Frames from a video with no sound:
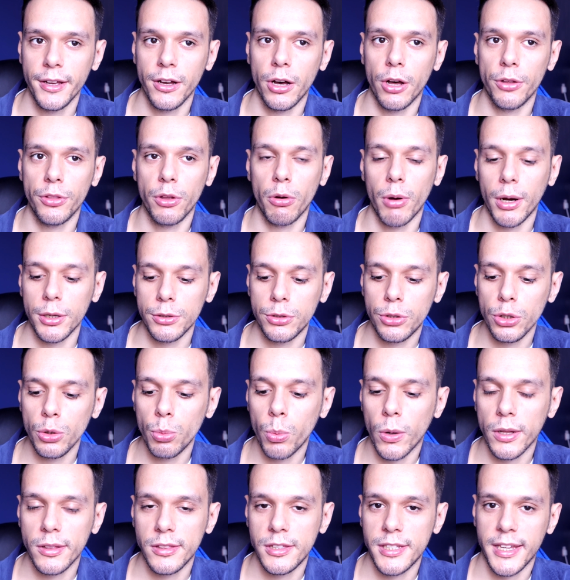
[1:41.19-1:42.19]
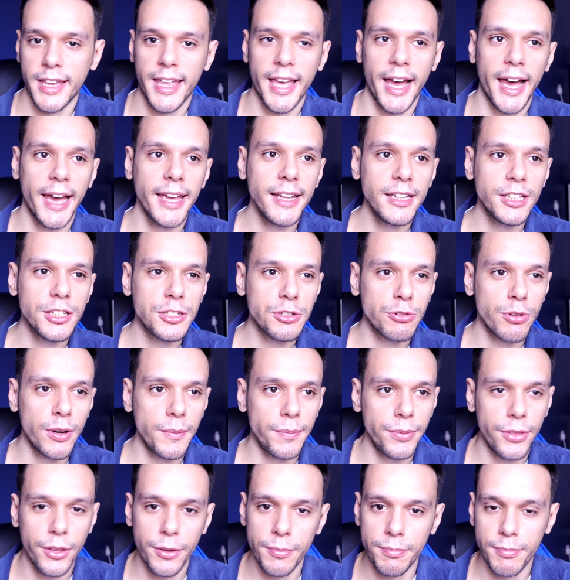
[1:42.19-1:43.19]
although I do want to kind of
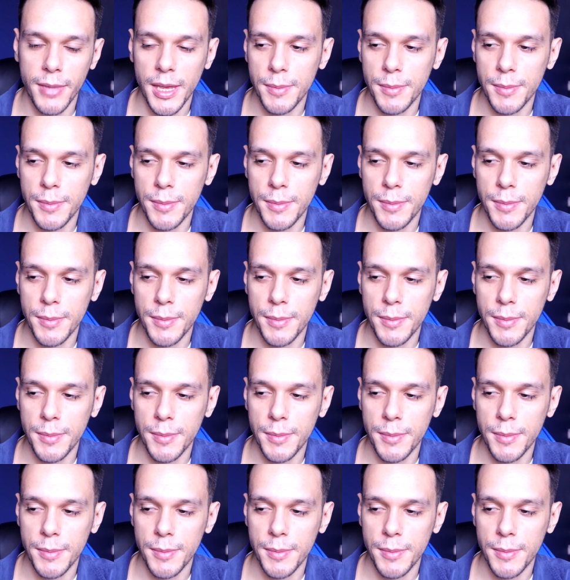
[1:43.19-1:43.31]
script them,